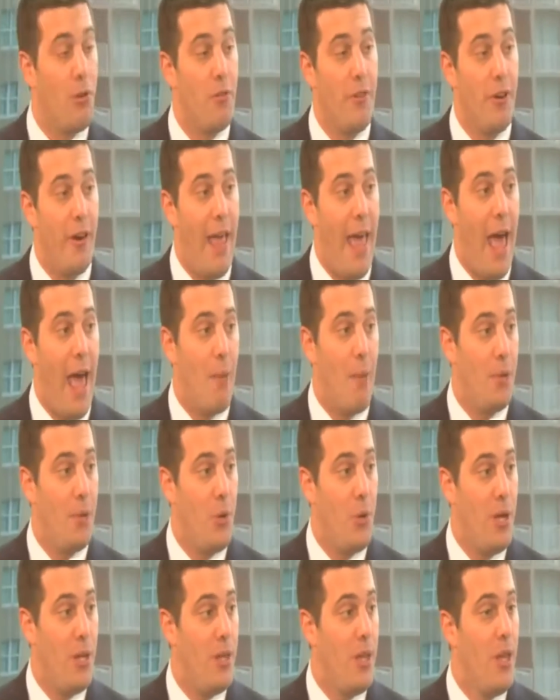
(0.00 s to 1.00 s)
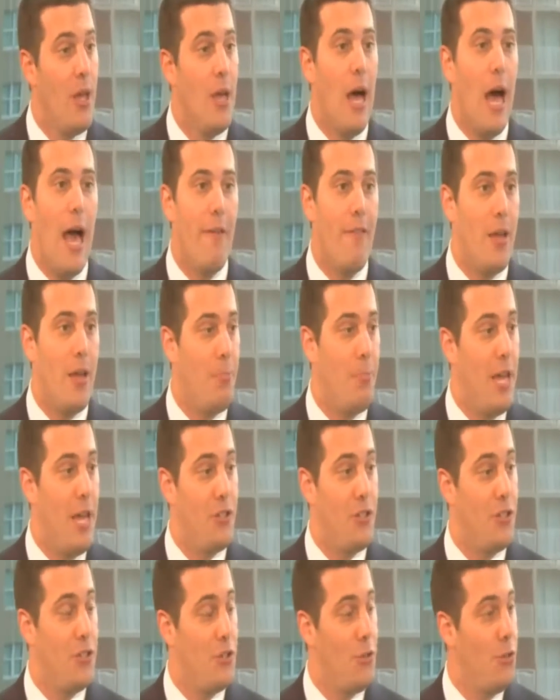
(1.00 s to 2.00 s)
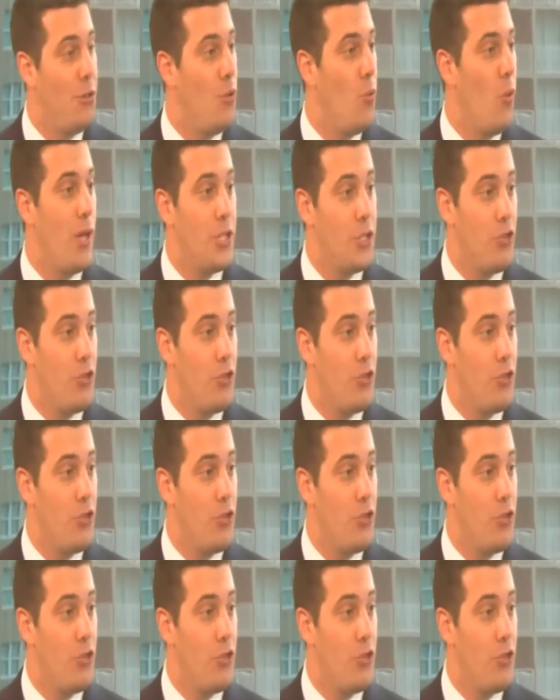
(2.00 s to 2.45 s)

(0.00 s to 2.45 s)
are very happy with. I've had patients who do 1